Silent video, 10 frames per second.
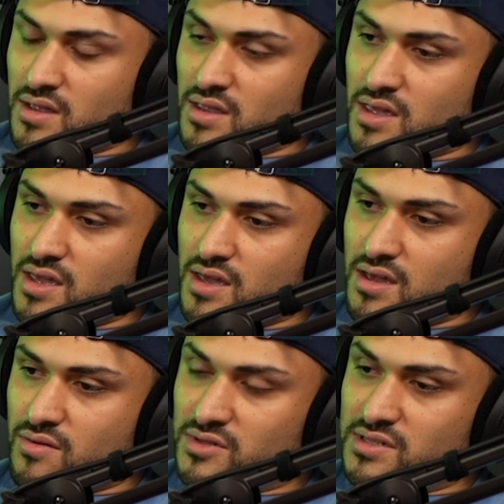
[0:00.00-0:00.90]

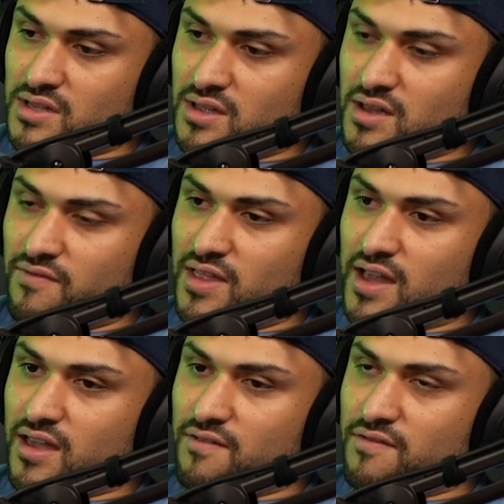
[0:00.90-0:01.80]
Yeah, we'll see. I feel
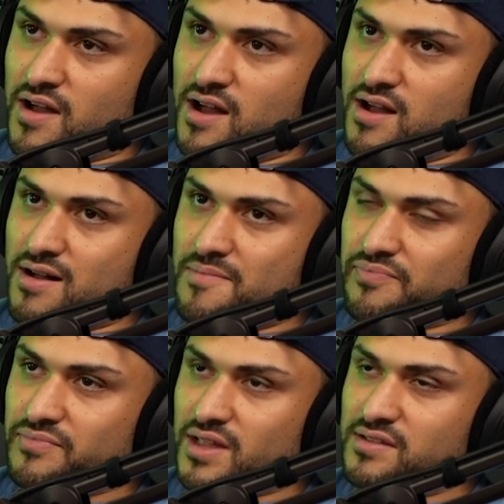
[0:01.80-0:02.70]
like if
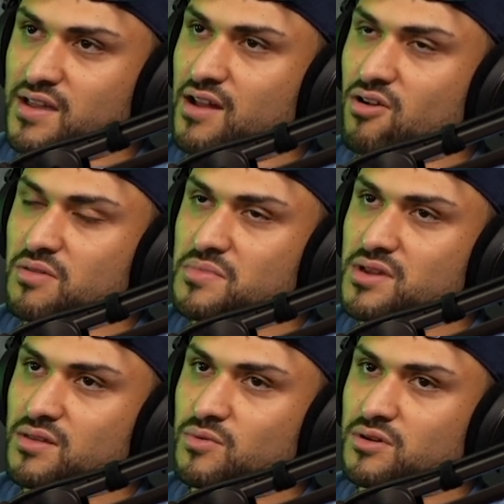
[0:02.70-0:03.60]
let's say I had all the
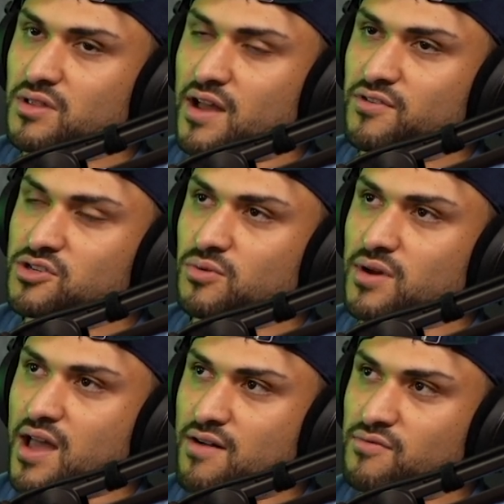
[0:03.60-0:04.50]
money in the world, I for sure
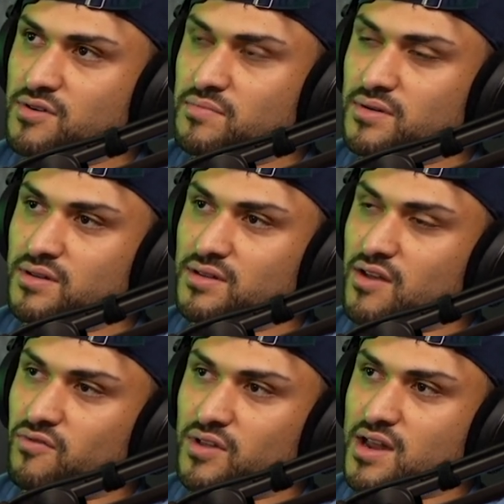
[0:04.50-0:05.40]
would have one, but
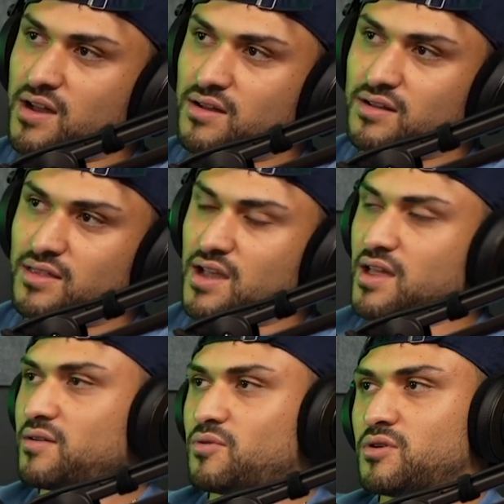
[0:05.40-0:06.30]
definitely not.
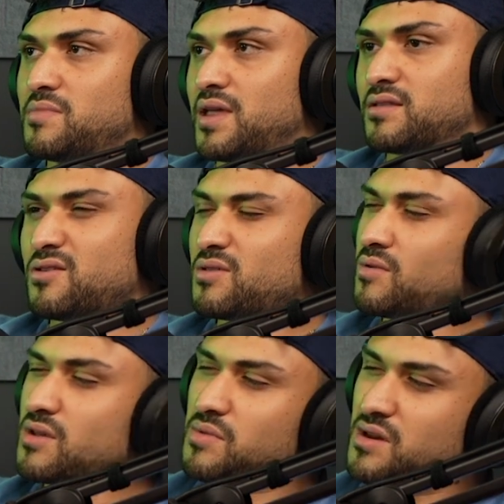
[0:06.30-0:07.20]
It wouldn't be like the only whip.